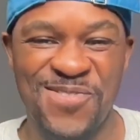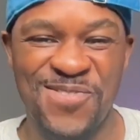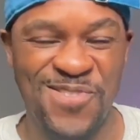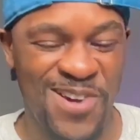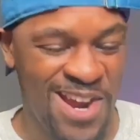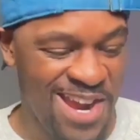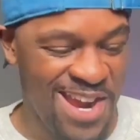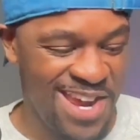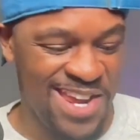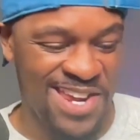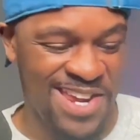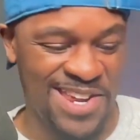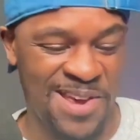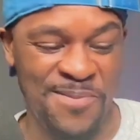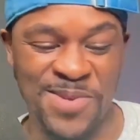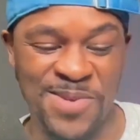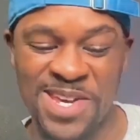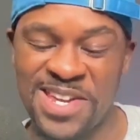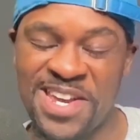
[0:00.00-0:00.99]
Right.
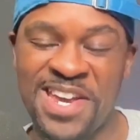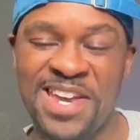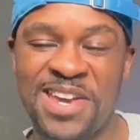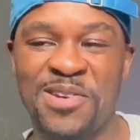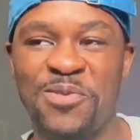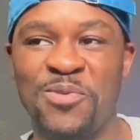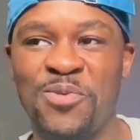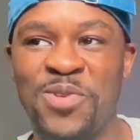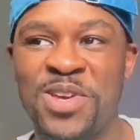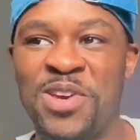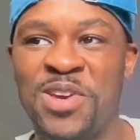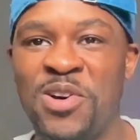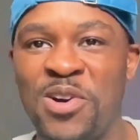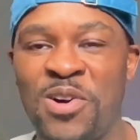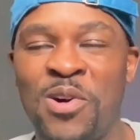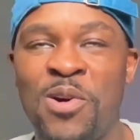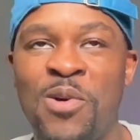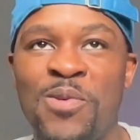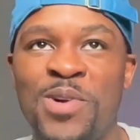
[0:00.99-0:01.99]
I mean, hey, we
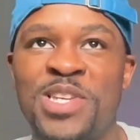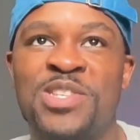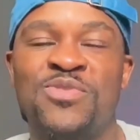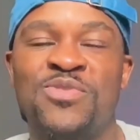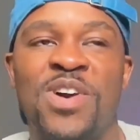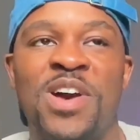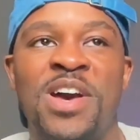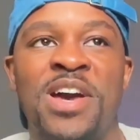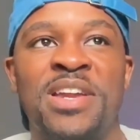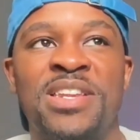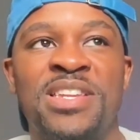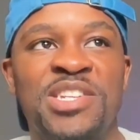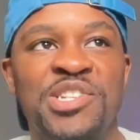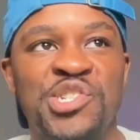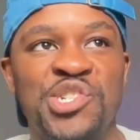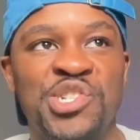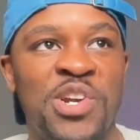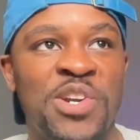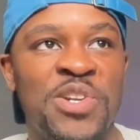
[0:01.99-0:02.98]
always find
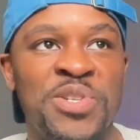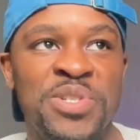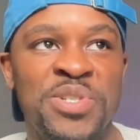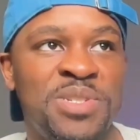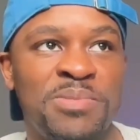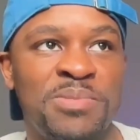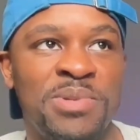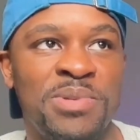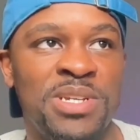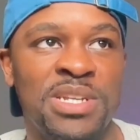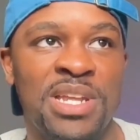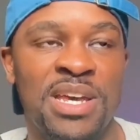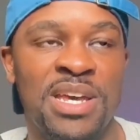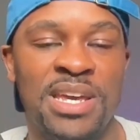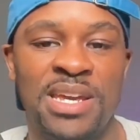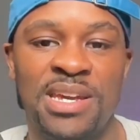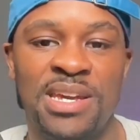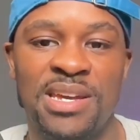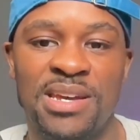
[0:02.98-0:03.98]
these journeys to be
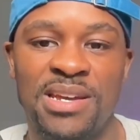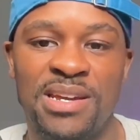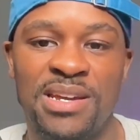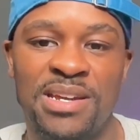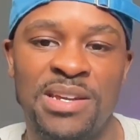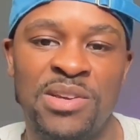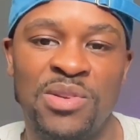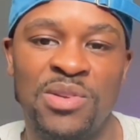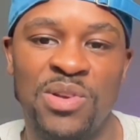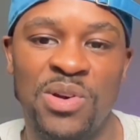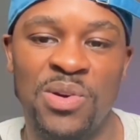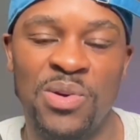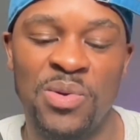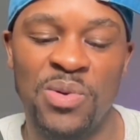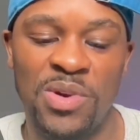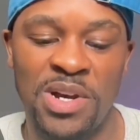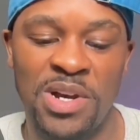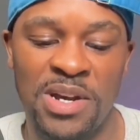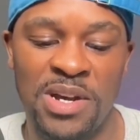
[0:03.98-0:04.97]
like, you
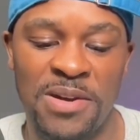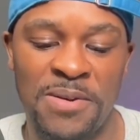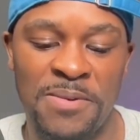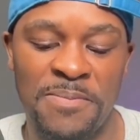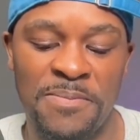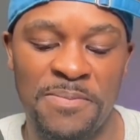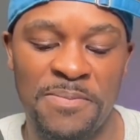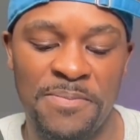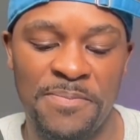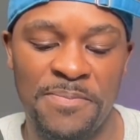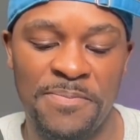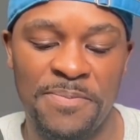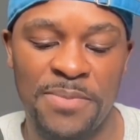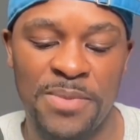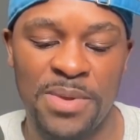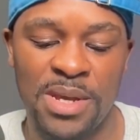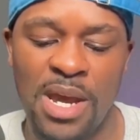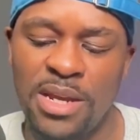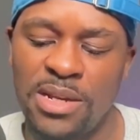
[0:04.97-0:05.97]
know, um,
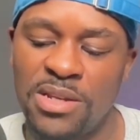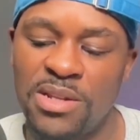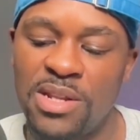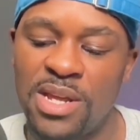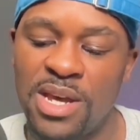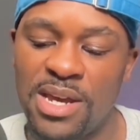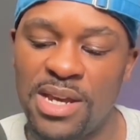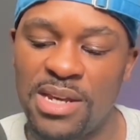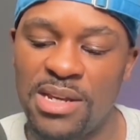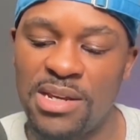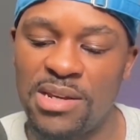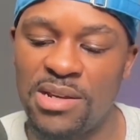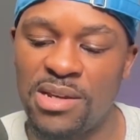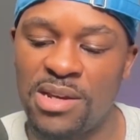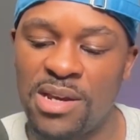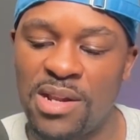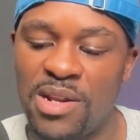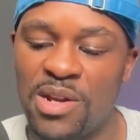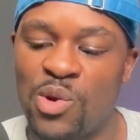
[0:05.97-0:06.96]
kind
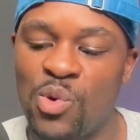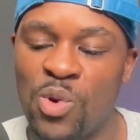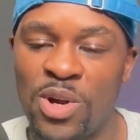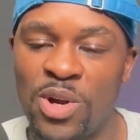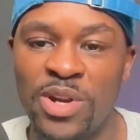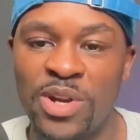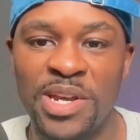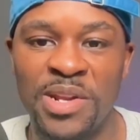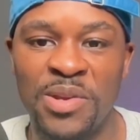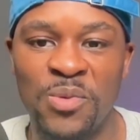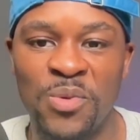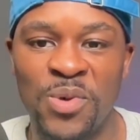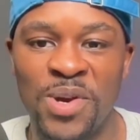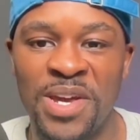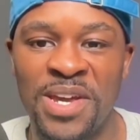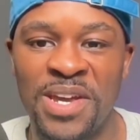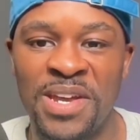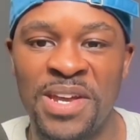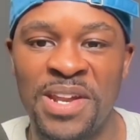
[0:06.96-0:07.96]
of quirky in a
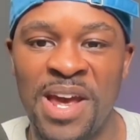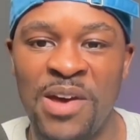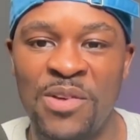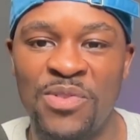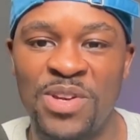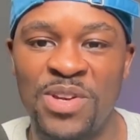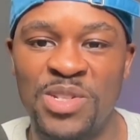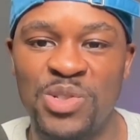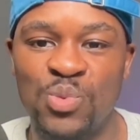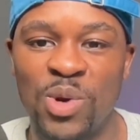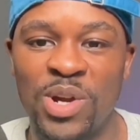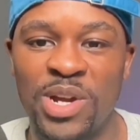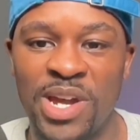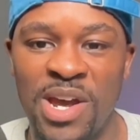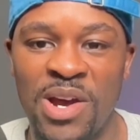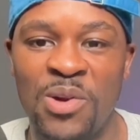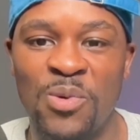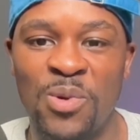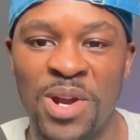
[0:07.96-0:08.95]
way in how things
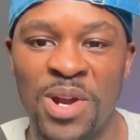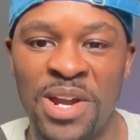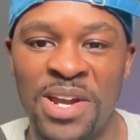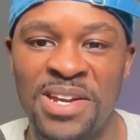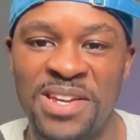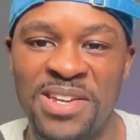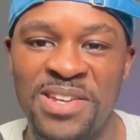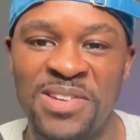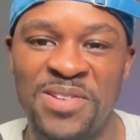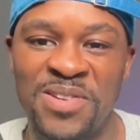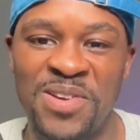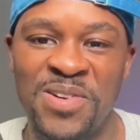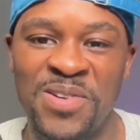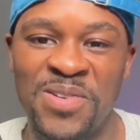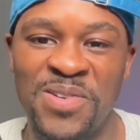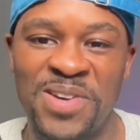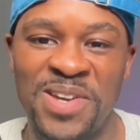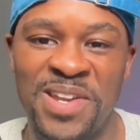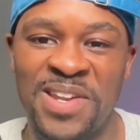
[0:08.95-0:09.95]
work out, right?
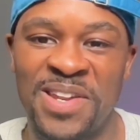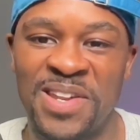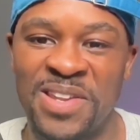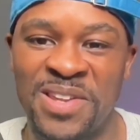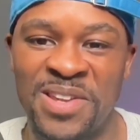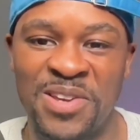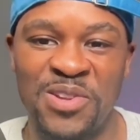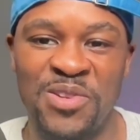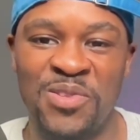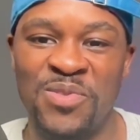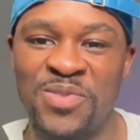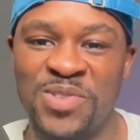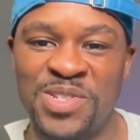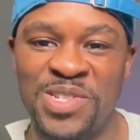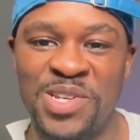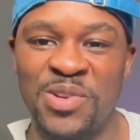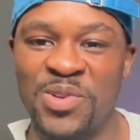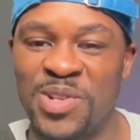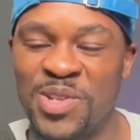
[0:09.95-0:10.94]
And look, you
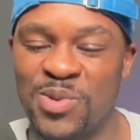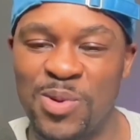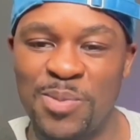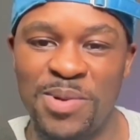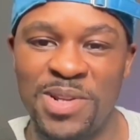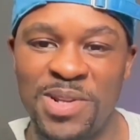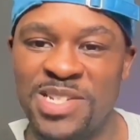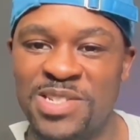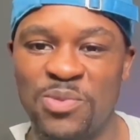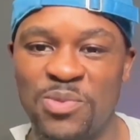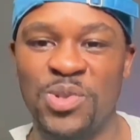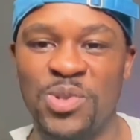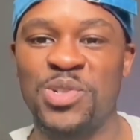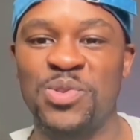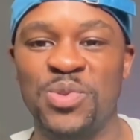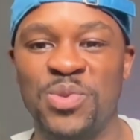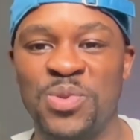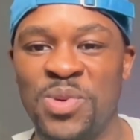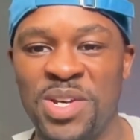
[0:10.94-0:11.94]
settled into a place in
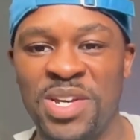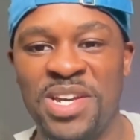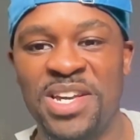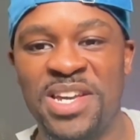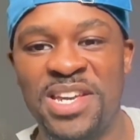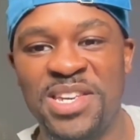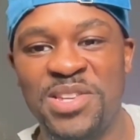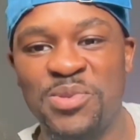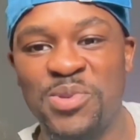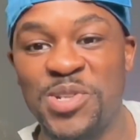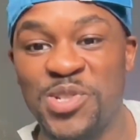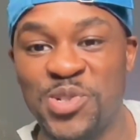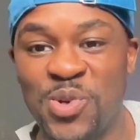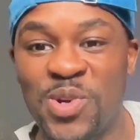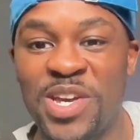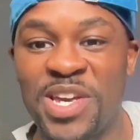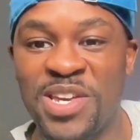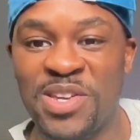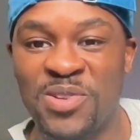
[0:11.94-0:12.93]
which you
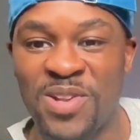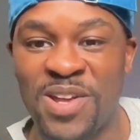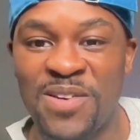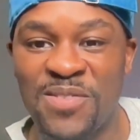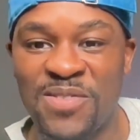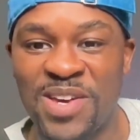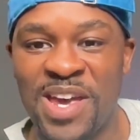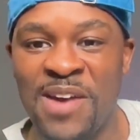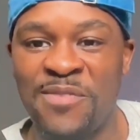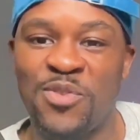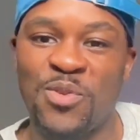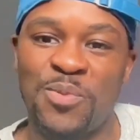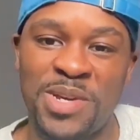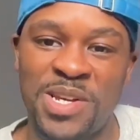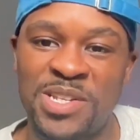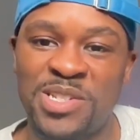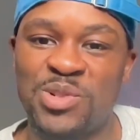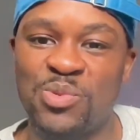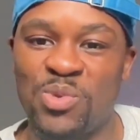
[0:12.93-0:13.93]
enjoy it, you love it after
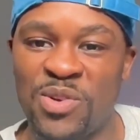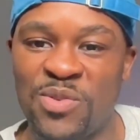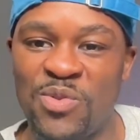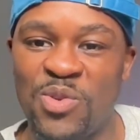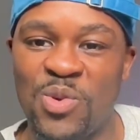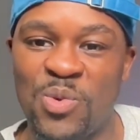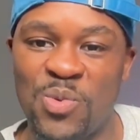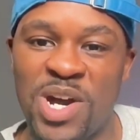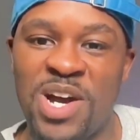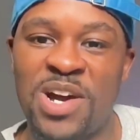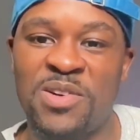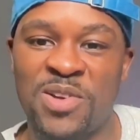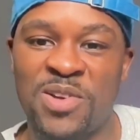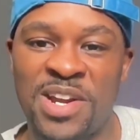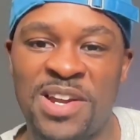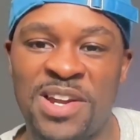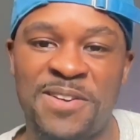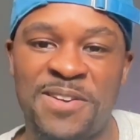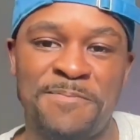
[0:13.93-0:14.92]
being somewhere for a while,
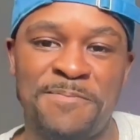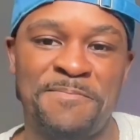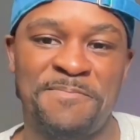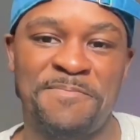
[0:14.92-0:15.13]
right?